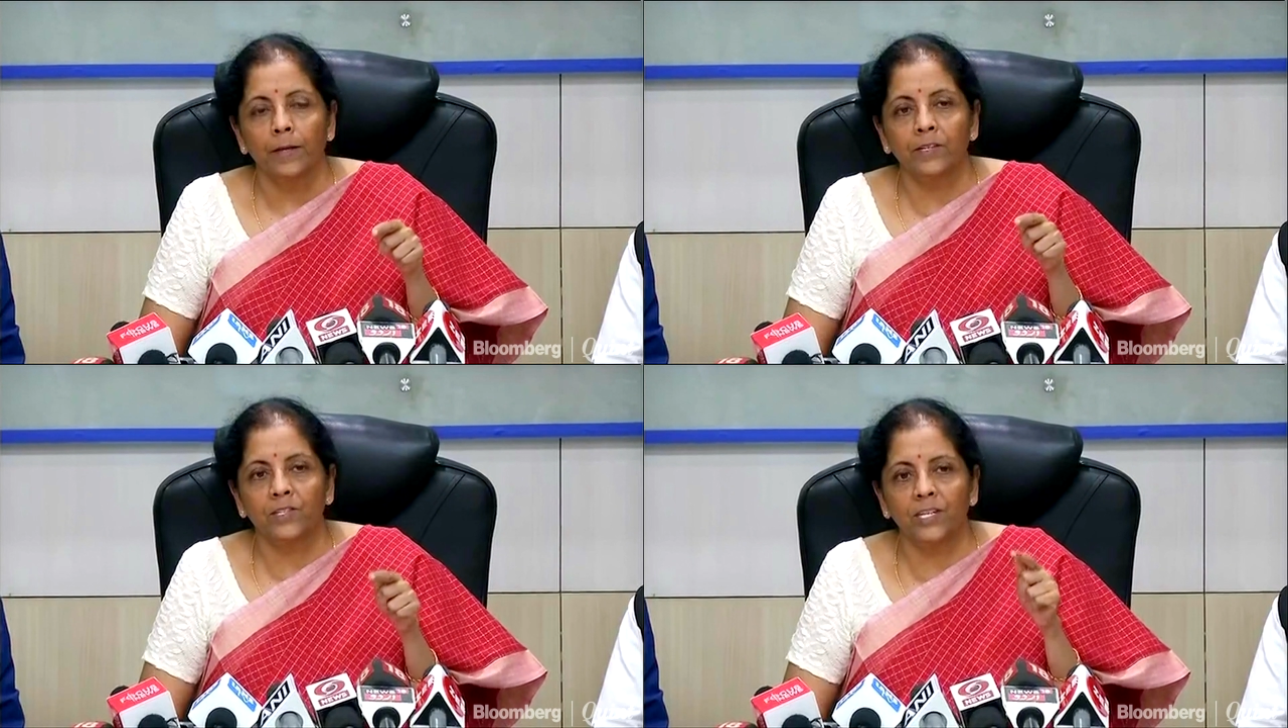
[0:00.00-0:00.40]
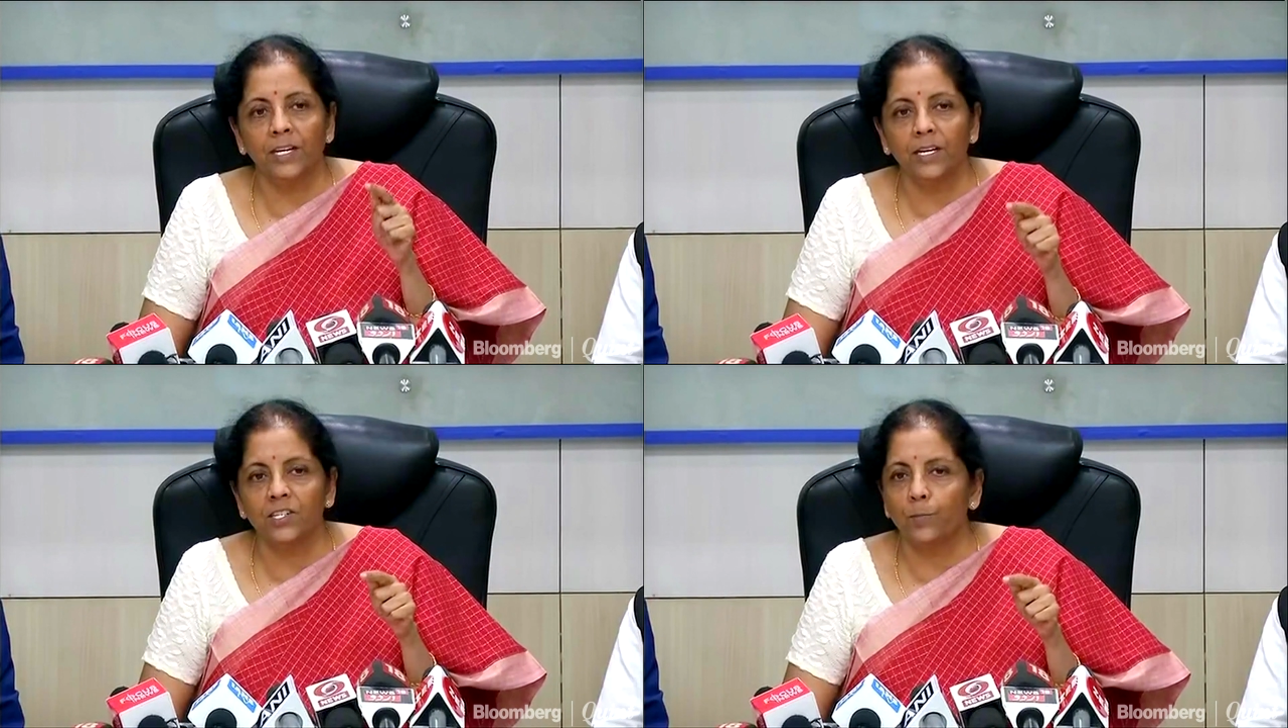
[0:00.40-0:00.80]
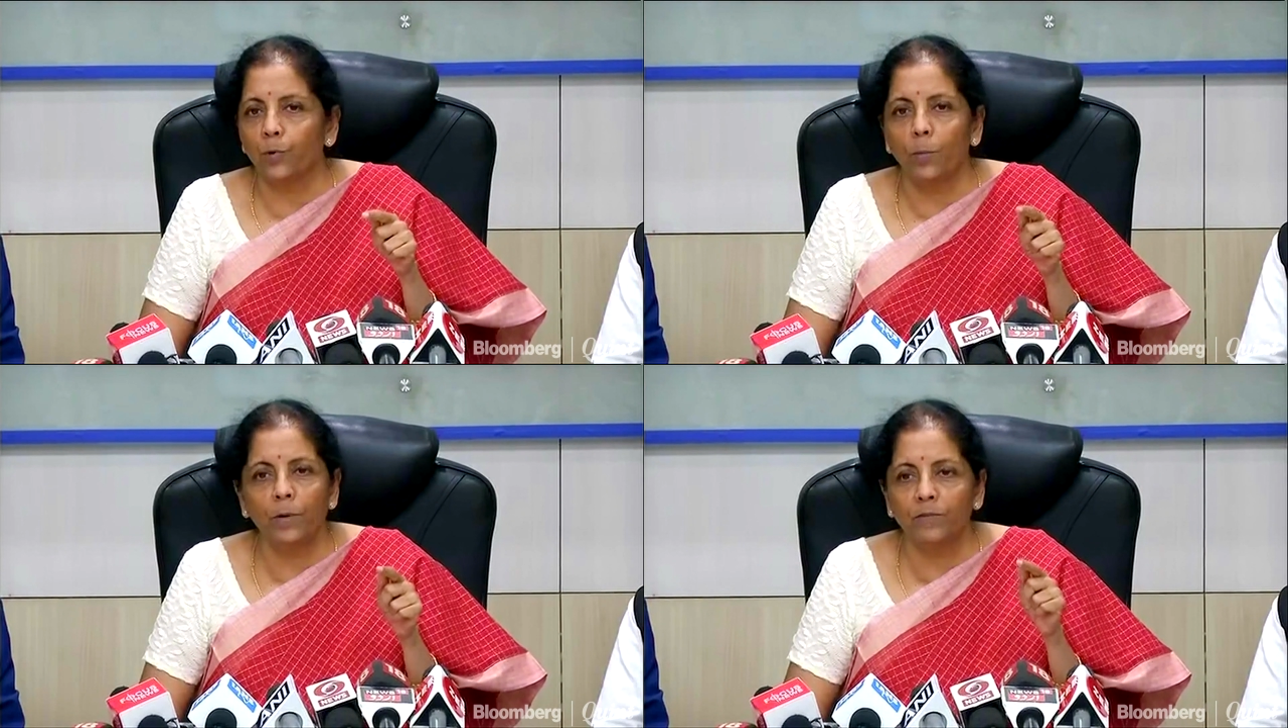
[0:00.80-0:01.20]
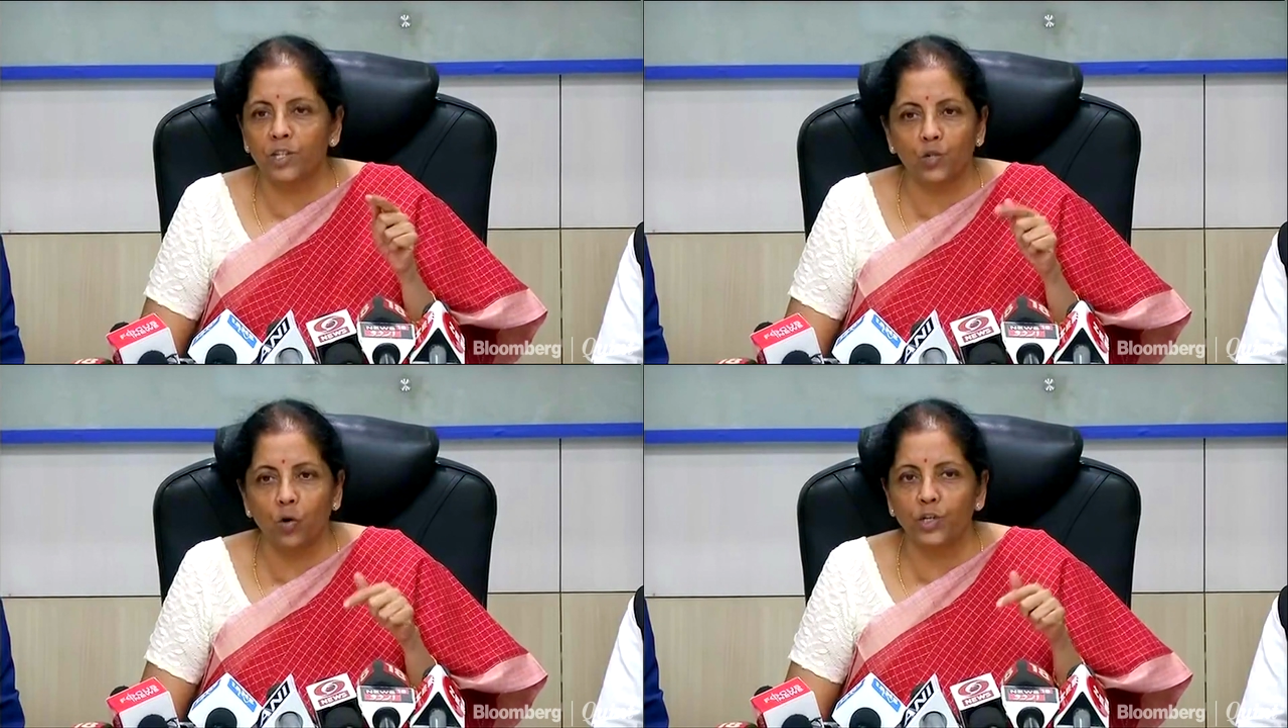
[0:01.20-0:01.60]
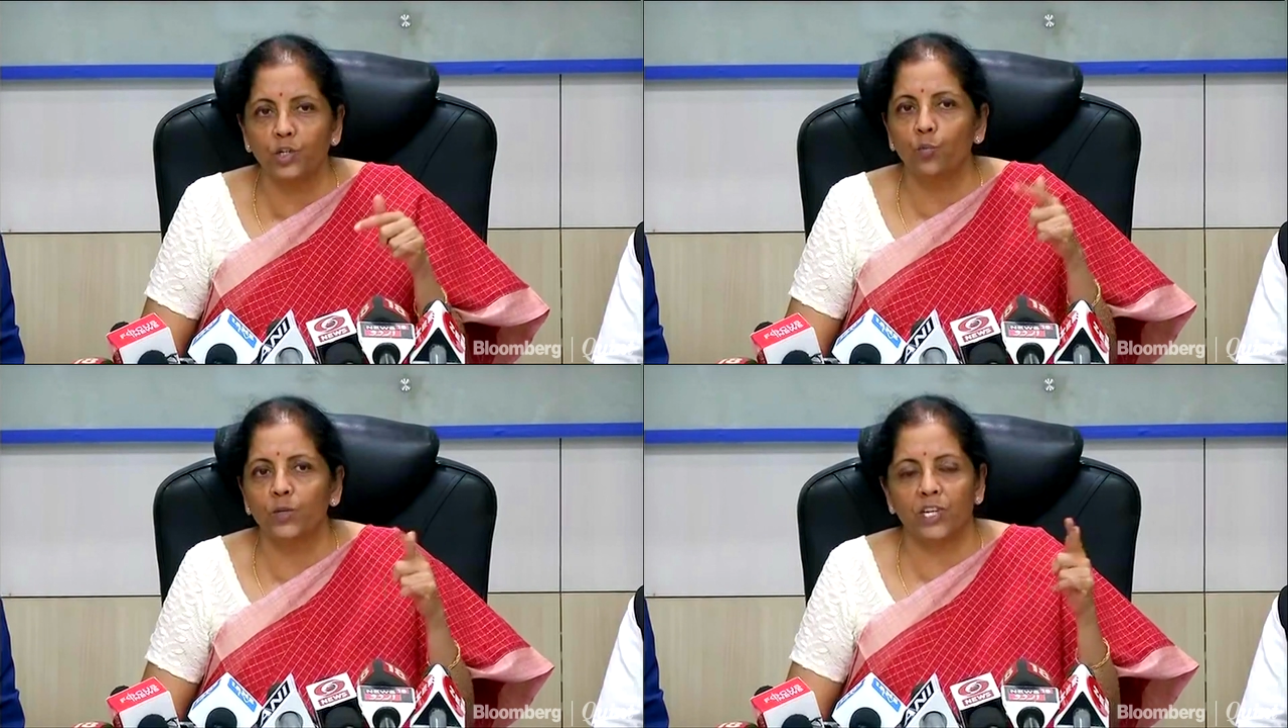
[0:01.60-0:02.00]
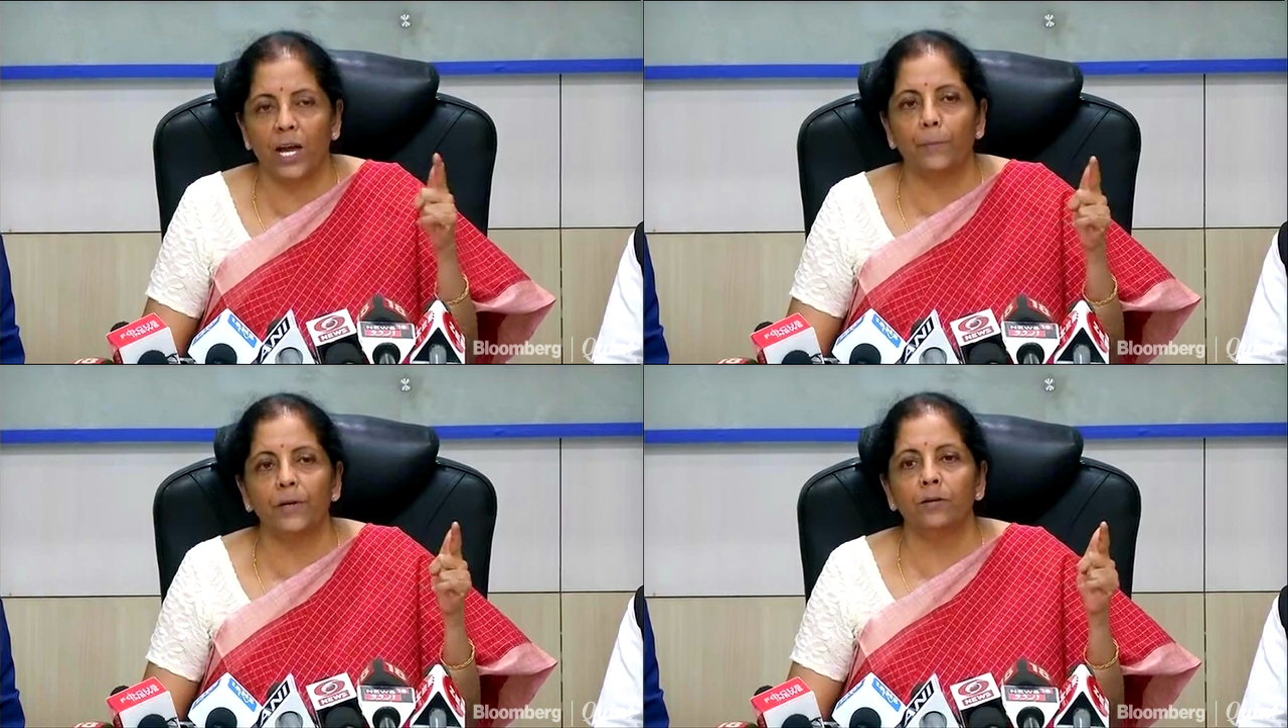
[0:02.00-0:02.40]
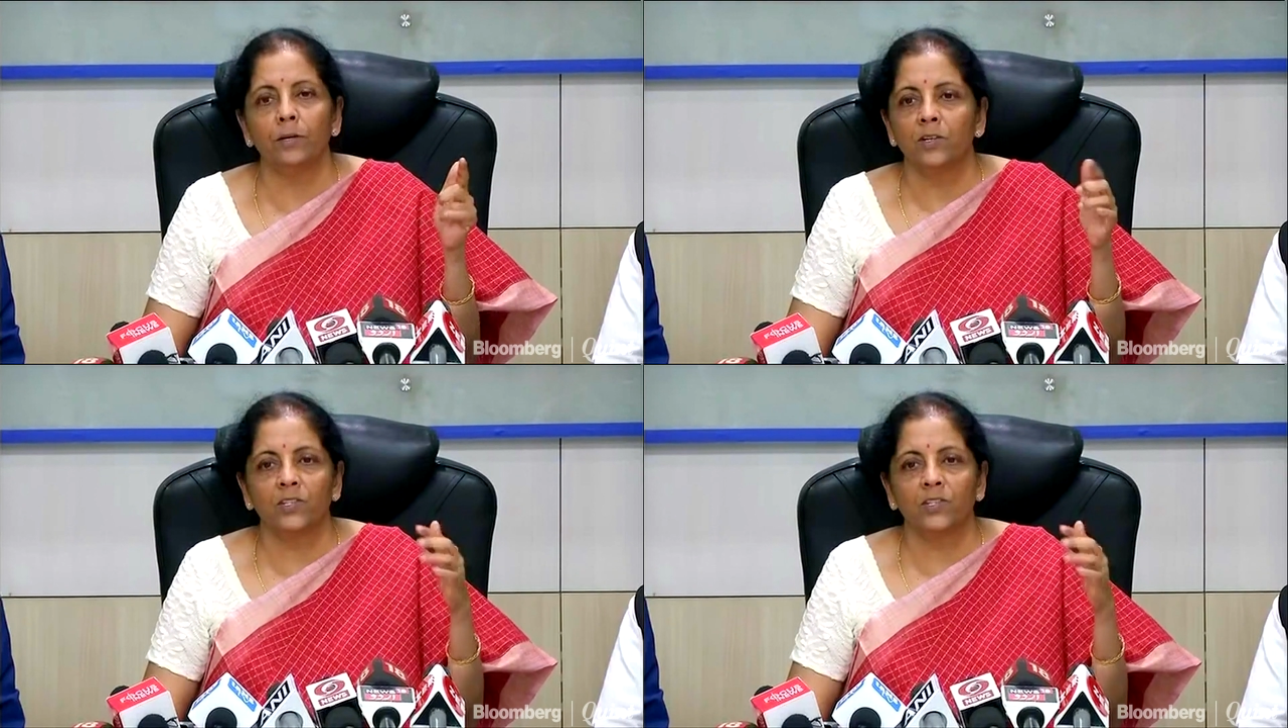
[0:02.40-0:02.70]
is seen as a problem which is not new which happened